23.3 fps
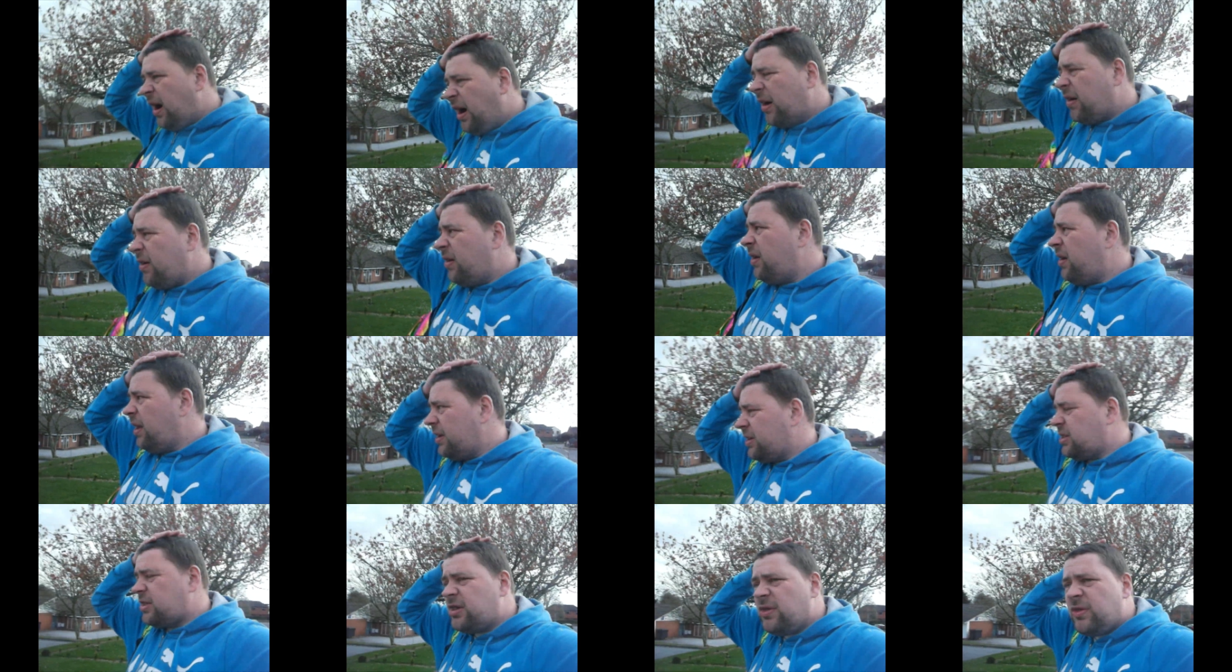I'm going to
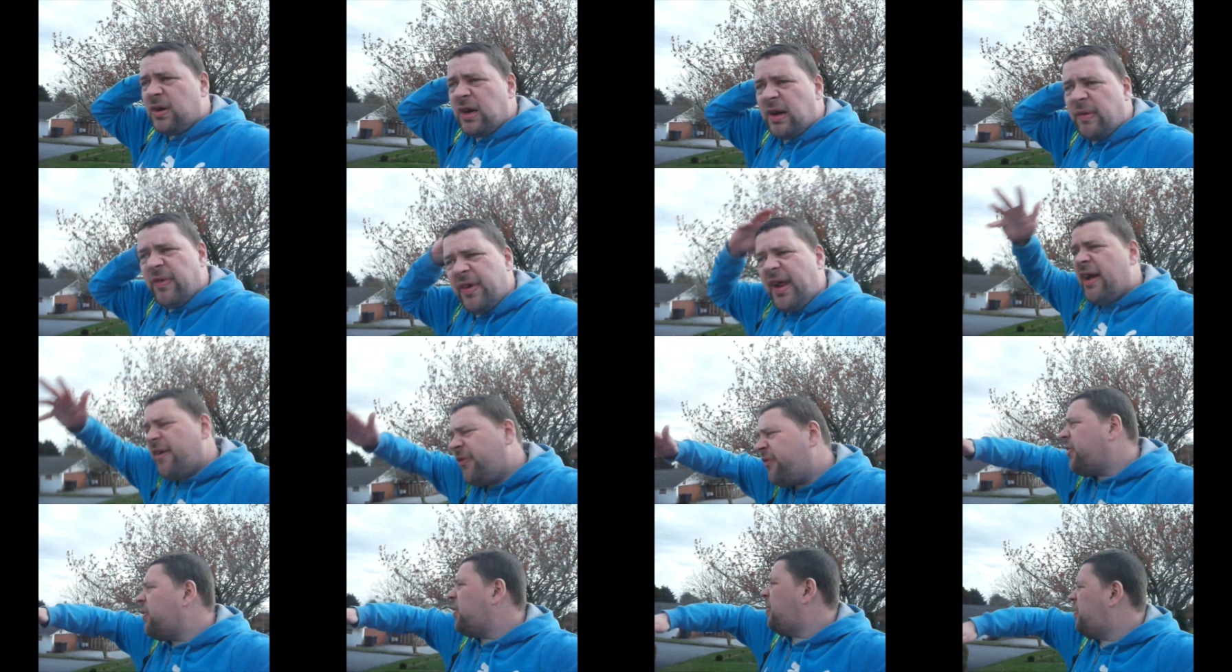like soon have an
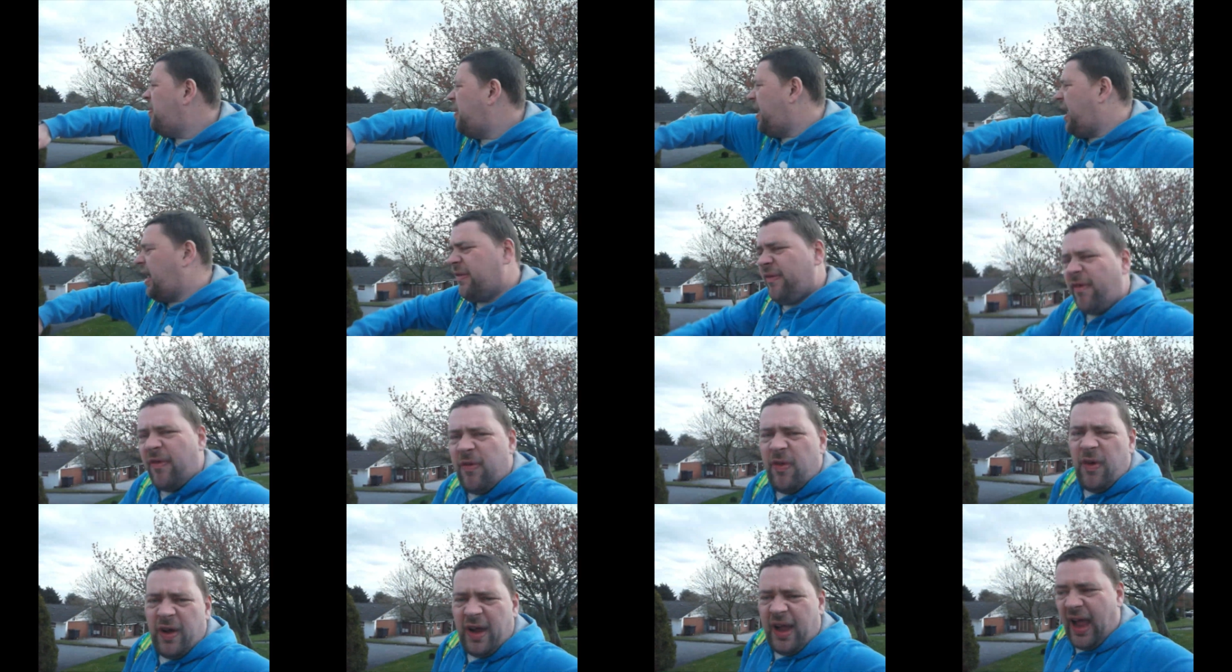afro on my head if
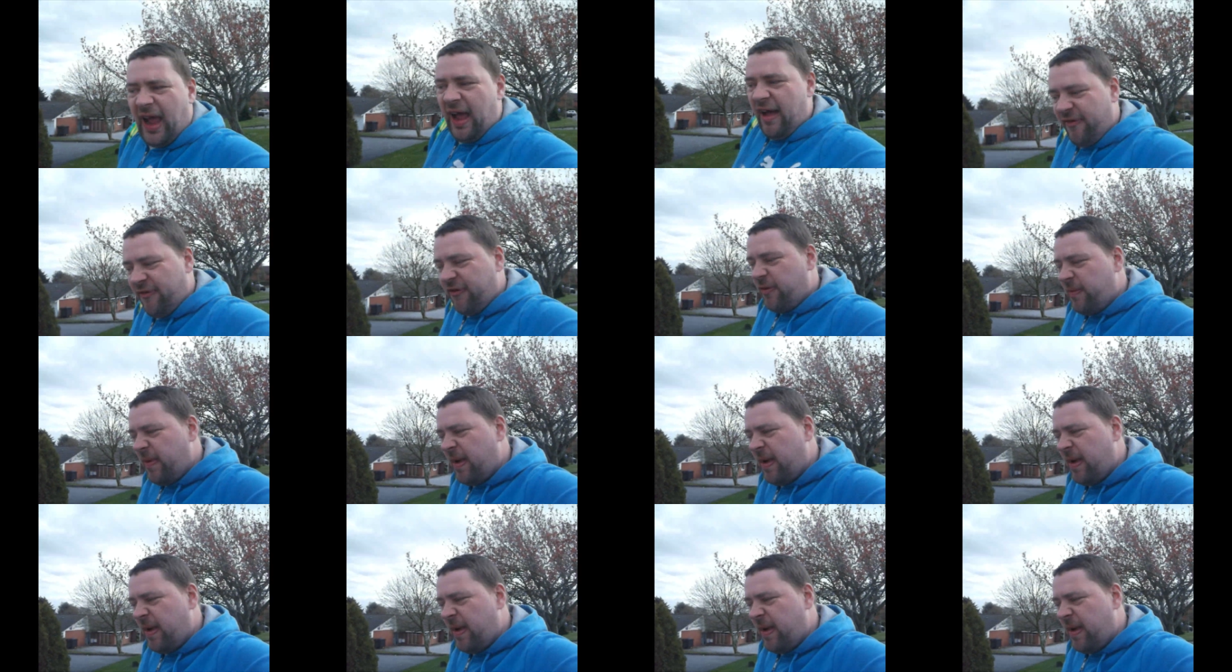I'm not careful.